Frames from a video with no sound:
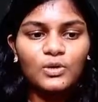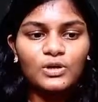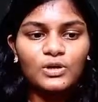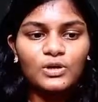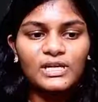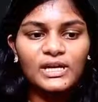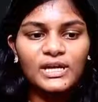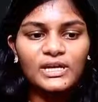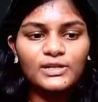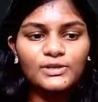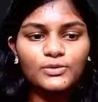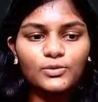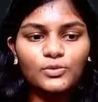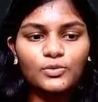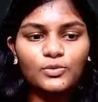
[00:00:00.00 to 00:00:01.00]
was
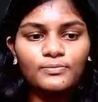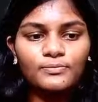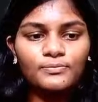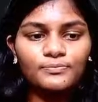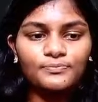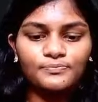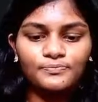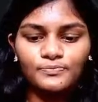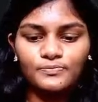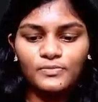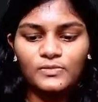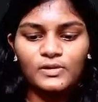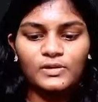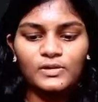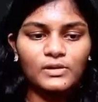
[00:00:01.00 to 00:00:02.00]
8 ohm.
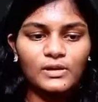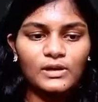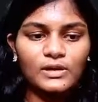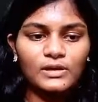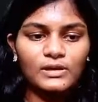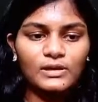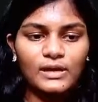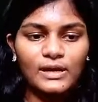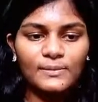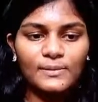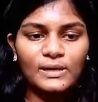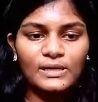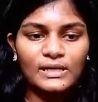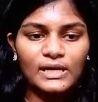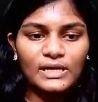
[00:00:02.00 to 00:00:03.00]
Am